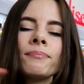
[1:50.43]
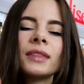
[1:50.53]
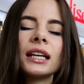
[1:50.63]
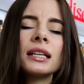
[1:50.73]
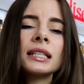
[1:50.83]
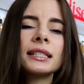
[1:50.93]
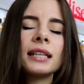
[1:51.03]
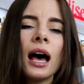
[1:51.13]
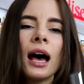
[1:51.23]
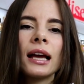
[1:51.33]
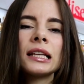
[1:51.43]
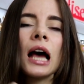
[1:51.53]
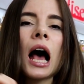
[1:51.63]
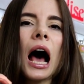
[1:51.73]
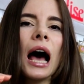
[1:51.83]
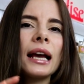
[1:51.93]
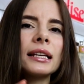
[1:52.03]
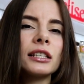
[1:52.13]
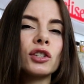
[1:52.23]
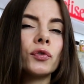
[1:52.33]
that inside
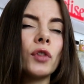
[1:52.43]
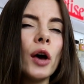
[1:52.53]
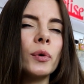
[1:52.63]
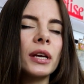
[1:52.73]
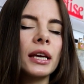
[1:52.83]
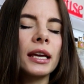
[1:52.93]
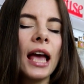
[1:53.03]
ice is floating,